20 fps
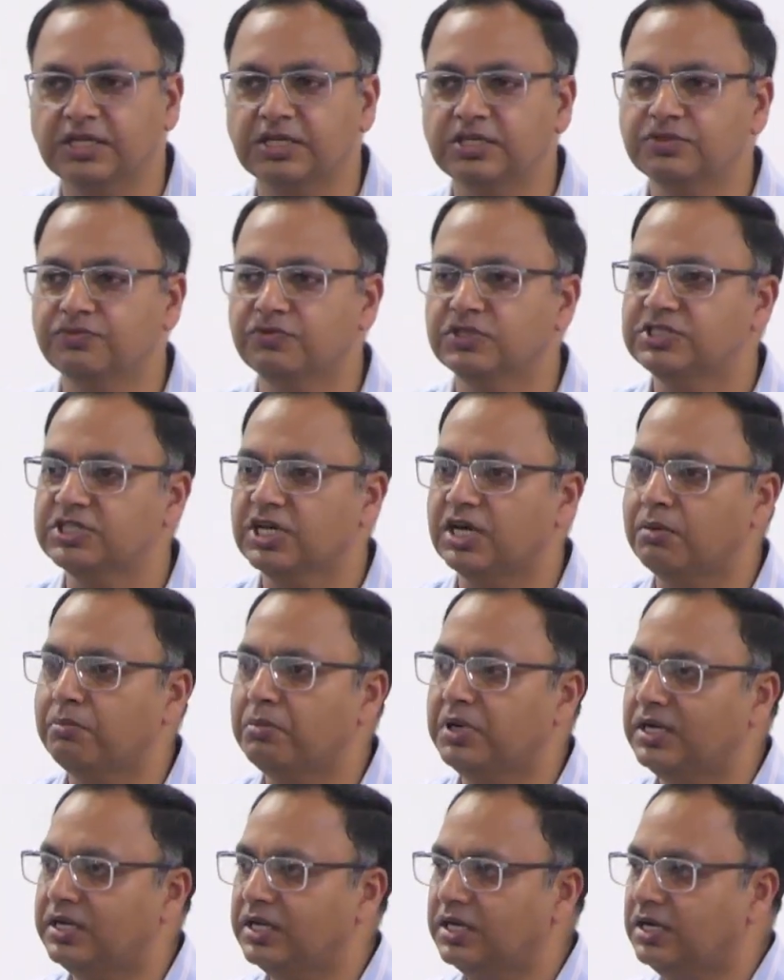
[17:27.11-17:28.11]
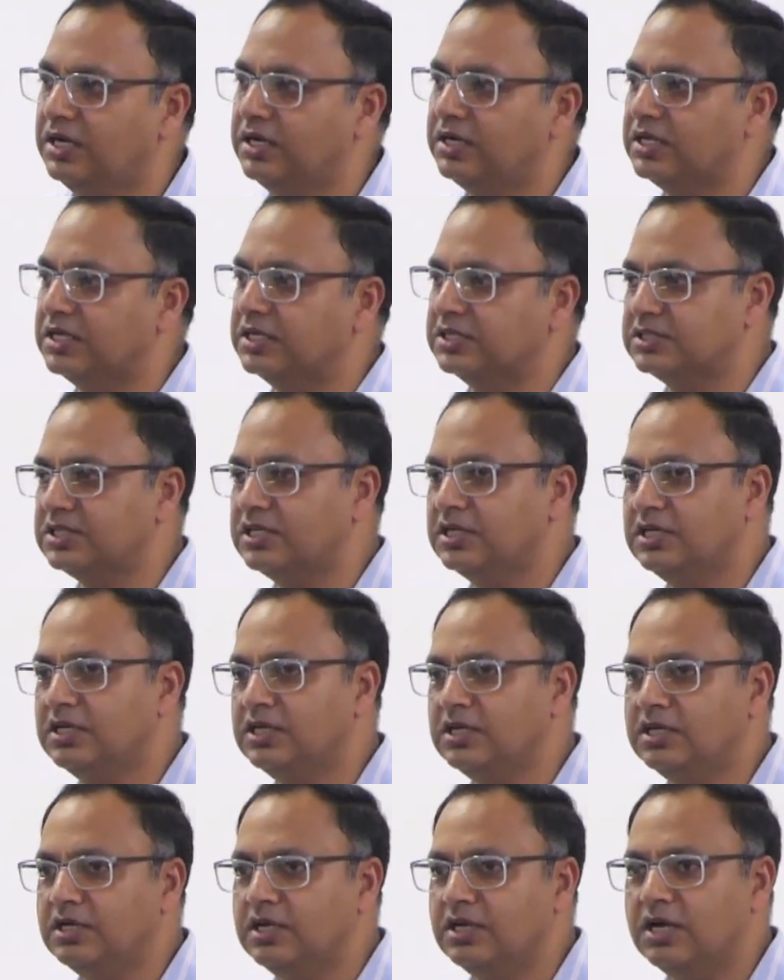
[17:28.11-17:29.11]
things which are bitter in taste
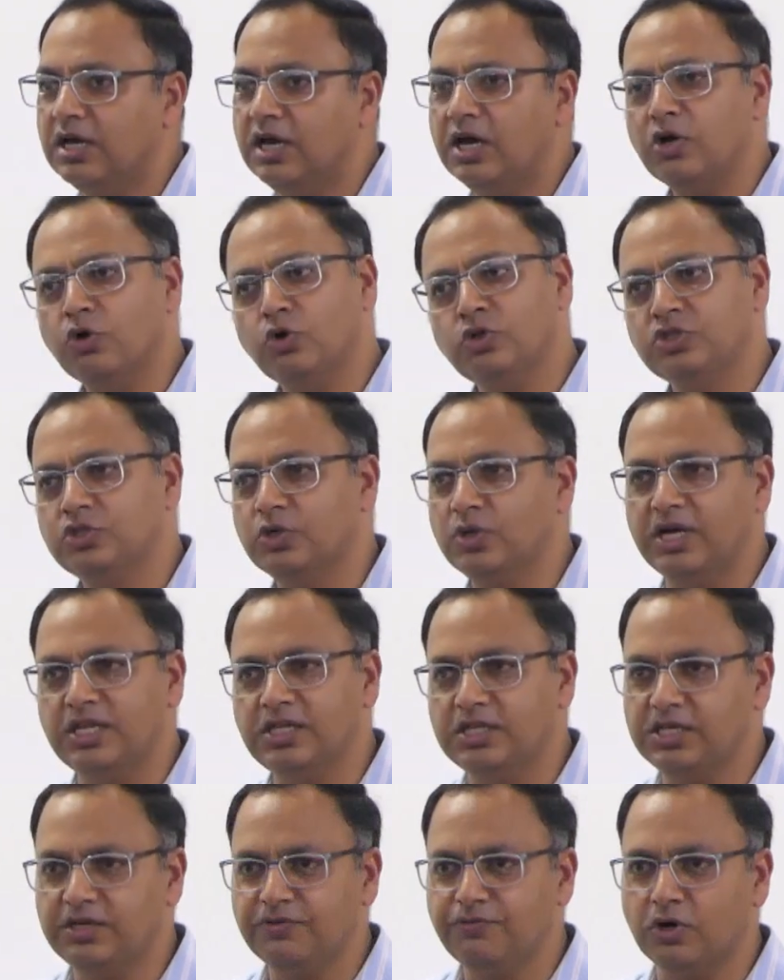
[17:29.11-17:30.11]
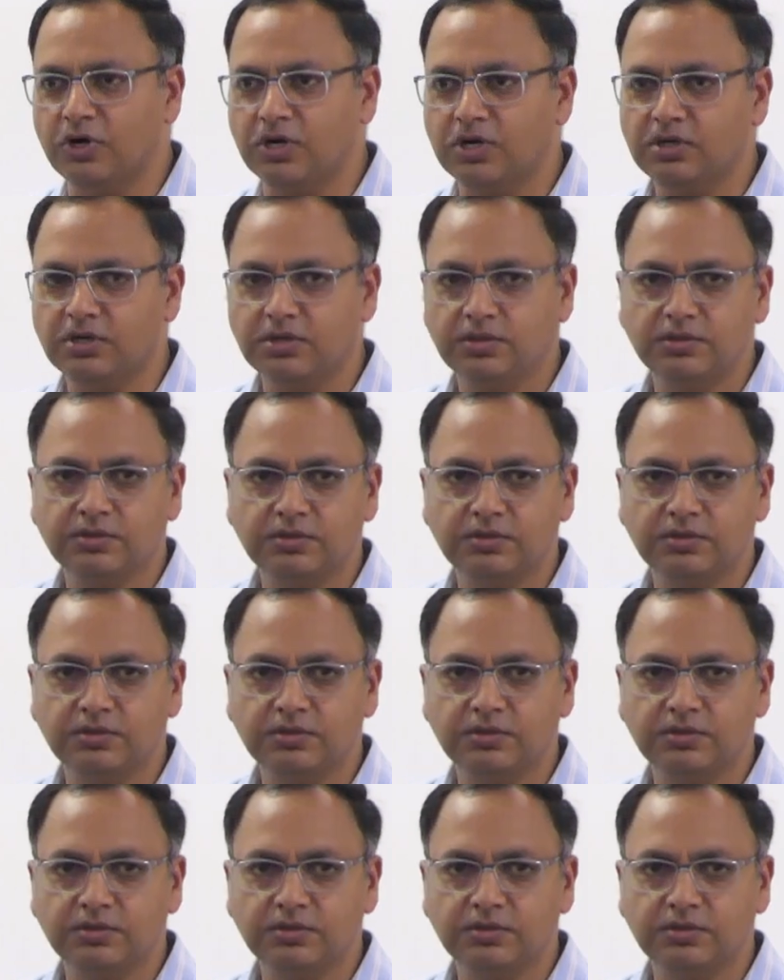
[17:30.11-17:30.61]
are also healthy for